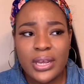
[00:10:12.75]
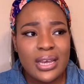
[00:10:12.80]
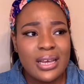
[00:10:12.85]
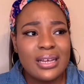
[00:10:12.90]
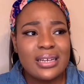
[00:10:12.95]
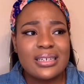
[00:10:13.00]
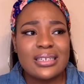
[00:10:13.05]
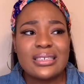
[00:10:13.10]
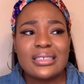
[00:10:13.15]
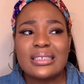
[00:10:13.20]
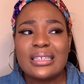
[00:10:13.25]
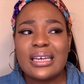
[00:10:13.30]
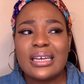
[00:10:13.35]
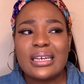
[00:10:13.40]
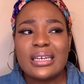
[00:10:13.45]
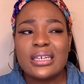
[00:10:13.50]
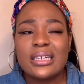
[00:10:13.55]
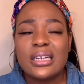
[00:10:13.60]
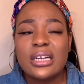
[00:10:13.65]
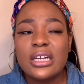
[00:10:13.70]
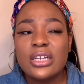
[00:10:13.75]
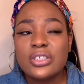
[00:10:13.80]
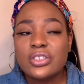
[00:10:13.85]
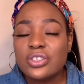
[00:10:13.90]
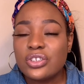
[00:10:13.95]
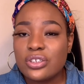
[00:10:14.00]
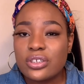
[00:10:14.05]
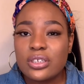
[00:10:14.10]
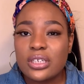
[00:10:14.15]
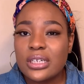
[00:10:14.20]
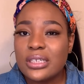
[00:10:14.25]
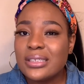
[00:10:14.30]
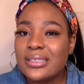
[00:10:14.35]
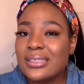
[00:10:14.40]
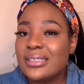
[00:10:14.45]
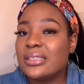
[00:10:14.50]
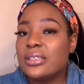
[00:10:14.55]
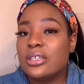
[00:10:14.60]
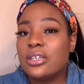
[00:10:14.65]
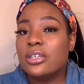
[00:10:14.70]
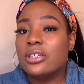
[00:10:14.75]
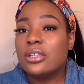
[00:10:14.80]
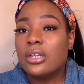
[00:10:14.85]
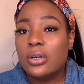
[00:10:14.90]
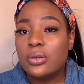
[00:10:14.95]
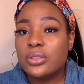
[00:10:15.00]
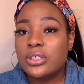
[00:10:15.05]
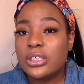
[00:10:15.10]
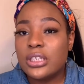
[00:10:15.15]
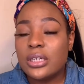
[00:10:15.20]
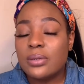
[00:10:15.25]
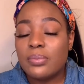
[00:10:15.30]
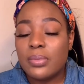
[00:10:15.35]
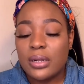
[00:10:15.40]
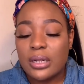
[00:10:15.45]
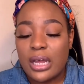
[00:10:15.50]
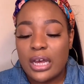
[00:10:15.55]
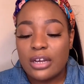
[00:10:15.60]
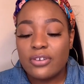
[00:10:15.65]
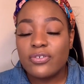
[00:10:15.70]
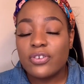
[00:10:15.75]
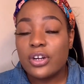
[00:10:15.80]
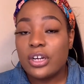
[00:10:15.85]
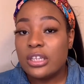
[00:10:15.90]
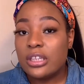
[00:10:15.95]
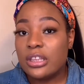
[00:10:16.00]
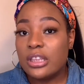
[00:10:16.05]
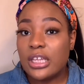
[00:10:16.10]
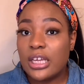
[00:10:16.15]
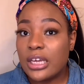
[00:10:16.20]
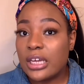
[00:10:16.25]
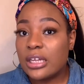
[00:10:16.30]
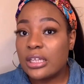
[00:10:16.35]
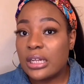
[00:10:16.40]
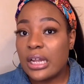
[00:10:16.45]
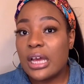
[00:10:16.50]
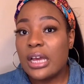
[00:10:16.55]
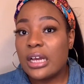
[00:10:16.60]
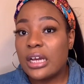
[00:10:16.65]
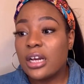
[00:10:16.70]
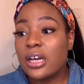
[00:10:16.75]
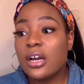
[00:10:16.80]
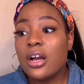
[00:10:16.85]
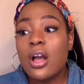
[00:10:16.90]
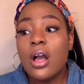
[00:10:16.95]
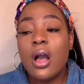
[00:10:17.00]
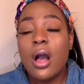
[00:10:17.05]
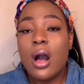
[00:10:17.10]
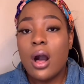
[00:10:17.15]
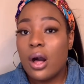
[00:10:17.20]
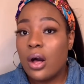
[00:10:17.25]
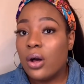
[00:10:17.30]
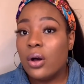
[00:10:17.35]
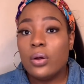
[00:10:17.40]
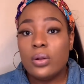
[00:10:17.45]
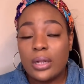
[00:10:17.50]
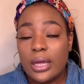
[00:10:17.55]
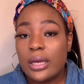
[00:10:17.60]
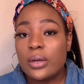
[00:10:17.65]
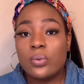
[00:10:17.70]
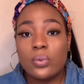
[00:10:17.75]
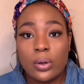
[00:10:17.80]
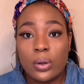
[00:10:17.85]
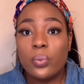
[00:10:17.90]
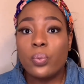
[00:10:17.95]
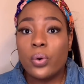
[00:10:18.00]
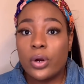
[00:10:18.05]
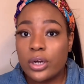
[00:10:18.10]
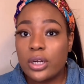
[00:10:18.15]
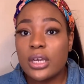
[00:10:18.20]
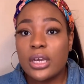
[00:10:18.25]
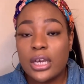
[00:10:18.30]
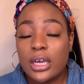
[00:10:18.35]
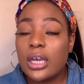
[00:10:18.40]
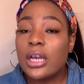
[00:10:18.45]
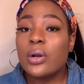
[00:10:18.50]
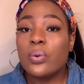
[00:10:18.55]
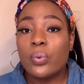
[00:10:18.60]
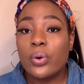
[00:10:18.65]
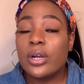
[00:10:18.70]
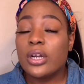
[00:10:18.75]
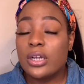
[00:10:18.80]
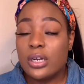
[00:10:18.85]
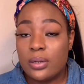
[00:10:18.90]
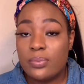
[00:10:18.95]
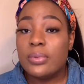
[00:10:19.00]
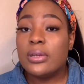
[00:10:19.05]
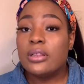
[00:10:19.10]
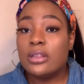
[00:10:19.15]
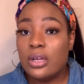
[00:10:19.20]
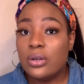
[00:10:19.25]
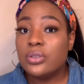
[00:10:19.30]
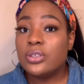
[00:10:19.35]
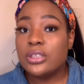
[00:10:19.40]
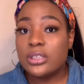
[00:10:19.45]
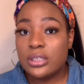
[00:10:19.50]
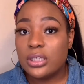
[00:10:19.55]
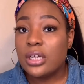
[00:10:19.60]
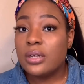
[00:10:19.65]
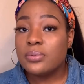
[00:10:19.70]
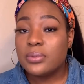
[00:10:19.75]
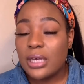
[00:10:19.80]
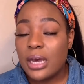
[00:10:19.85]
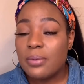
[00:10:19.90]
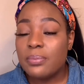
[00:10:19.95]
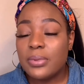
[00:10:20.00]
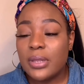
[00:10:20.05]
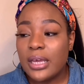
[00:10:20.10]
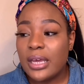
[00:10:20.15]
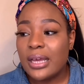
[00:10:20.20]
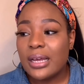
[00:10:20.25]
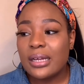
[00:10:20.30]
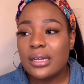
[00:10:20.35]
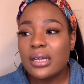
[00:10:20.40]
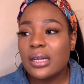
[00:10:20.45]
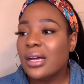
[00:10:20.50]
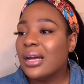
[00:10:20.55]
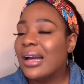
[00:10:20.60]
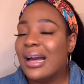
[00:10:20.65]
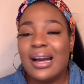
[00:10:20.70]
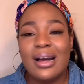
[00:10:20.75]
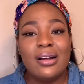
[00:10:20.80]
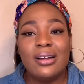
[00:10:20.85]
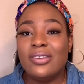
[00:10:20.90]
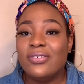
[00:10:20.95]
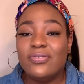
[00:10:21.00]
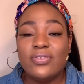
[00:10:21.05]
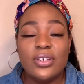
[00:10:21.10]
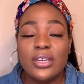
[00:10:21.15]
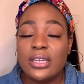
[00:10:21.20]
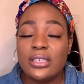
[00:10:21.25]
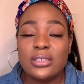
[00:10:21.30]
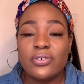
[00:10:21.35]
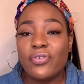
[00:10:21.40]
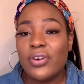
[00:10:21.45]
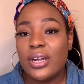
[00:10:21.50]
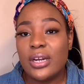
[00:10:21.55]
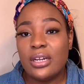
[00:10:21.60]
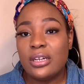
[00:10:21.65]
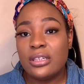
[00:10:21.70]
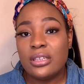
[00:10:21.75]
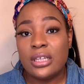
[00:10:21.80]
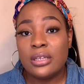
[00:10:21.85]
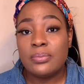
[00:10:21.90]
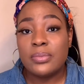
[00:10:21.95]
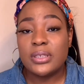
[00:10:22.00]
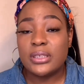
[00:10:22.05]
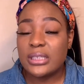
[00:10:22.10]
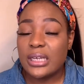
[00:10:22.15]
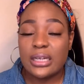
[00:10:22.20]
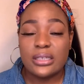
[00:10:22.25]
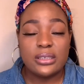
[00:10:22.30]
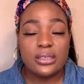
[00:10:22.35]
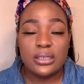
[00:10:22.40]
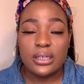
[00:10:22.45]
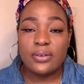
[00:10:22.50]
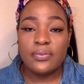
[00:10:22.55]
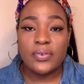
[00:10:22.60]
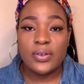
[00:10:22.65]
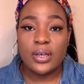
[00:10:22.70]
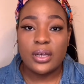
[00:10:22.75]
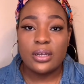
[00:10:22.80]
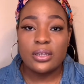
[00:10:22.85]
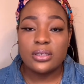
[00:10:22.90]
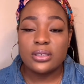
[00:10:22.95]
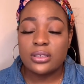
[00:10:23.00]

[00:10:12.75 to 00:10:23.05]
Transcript: Cause like Jergens is a good lotion, but like for a thick, like, oh, like we're working, we're gonna be lotioned up type thing. I've yet to find anything besides Nivea.